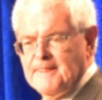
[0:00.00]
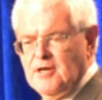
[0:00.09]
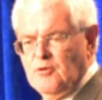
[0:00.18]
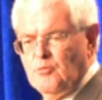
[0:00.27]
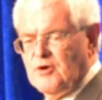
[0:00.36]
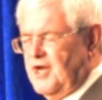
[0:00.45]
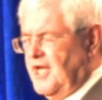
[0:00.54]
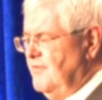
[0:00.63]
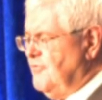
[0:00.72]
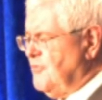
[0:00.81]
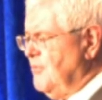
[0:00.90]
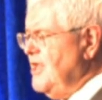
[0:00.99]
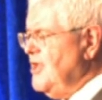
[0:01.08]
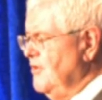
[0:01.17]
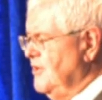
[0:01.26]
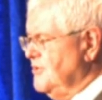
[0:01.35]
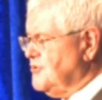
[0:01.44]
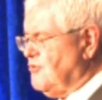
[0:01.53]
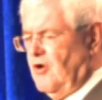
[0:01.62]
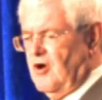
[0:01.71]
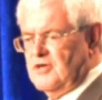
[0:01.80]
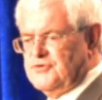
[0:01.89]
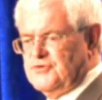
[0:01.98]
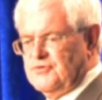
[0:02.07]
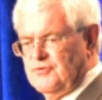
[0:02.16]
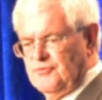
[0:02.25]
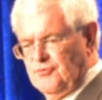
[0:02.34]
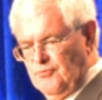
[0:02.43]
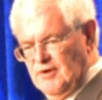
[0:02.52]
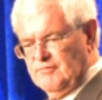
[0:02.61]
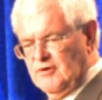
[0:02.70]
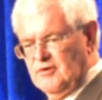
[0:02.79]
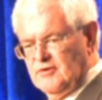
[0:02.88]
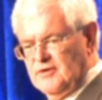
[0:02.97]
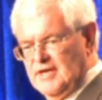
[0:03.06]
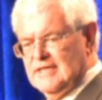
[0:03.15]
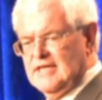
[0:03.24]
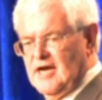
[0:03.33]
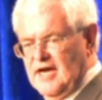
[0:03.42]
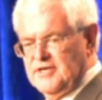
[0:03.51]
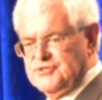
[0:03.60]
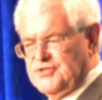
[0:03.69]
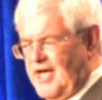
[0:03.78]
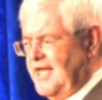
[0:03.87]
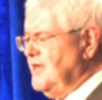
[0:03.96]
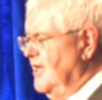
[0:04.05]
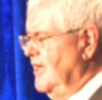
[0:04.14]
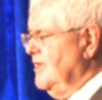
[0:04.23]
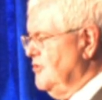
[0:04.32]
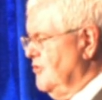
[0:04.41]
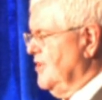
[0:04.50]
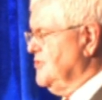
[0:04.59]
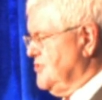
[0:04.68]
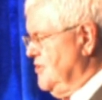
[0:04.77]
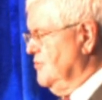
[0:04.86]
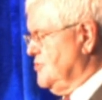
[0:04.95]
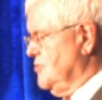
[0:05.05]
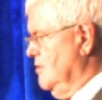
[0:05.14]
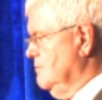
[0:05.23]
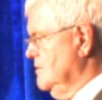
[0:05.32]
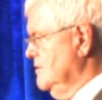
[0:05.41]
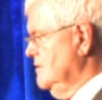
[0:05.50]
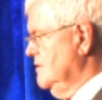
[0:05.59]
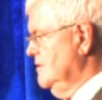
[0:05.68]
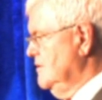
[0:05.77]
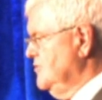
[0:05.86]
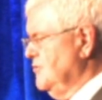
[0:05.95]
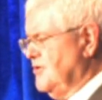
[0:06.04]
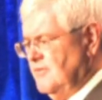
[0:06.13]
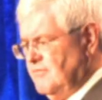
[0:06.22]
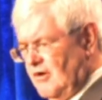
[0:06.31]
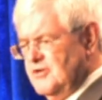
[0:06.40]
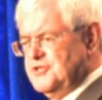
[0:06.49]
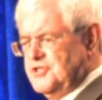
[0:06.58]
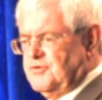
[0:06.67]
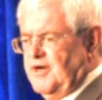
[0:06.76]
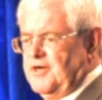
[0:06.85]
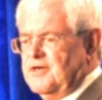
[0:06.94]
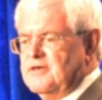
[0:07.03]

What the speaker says: We're going to have 3 units cross the river in the ice at night during a snowstorm to converge at Trenton,